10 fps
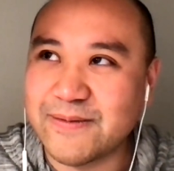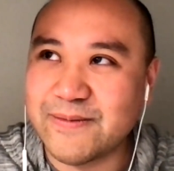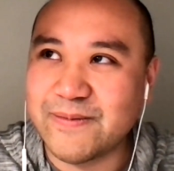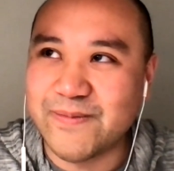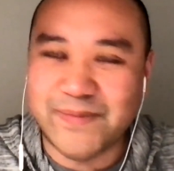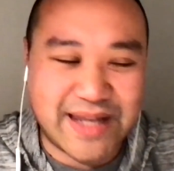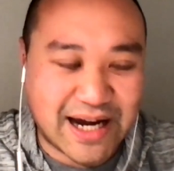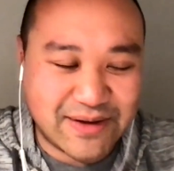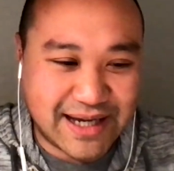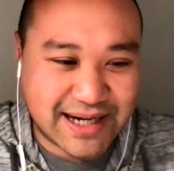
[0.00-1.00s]

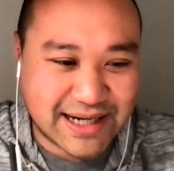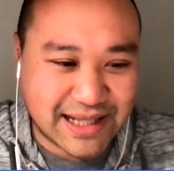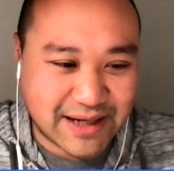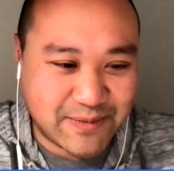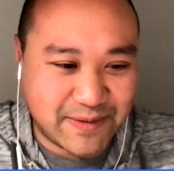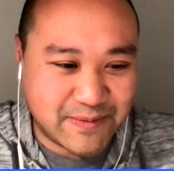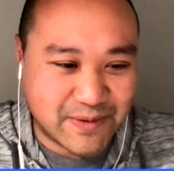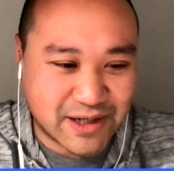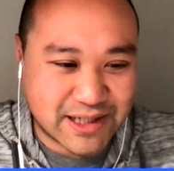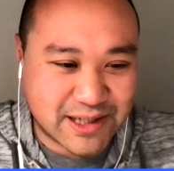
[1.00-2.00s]
now that kind of like we've
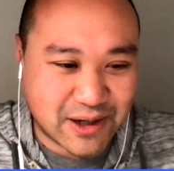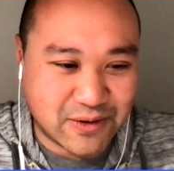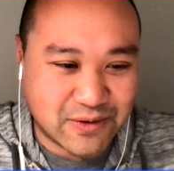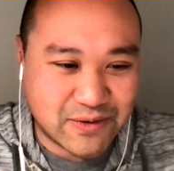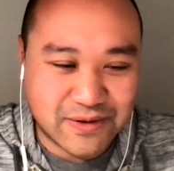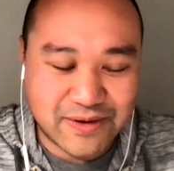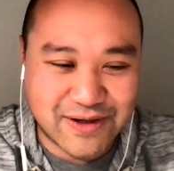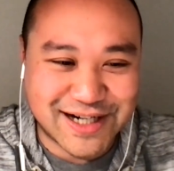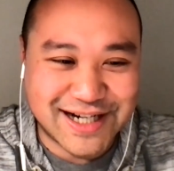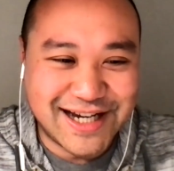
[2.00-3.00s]
worked or
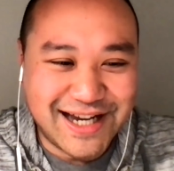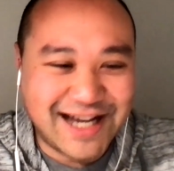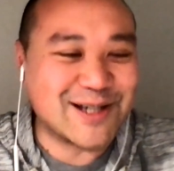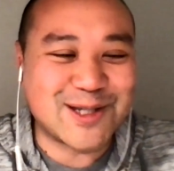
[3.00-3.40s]
I don't know,